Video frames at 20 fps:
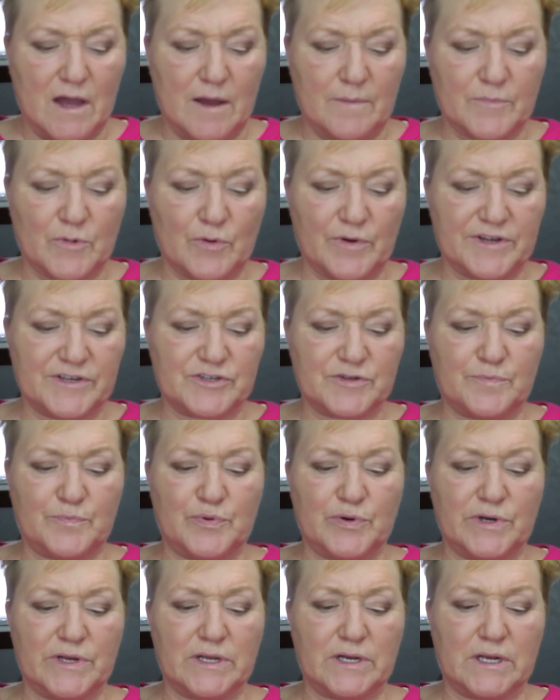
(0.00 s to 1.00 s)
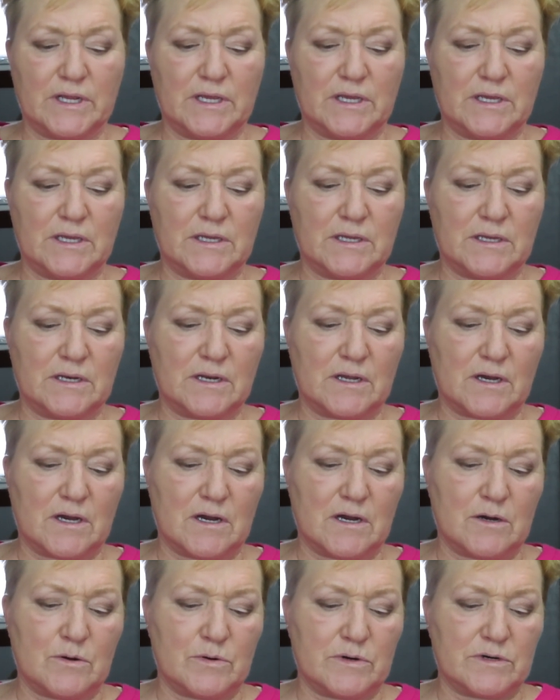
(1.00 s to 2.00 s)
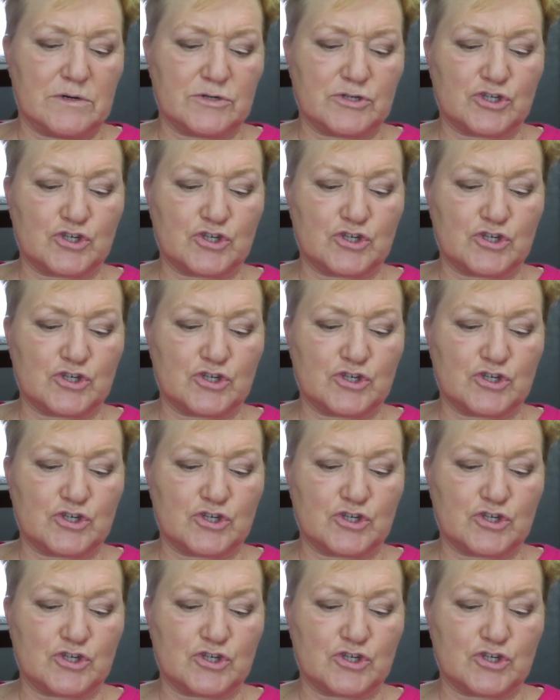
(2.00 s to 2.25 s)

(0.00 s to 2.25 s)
I'm going to put it in our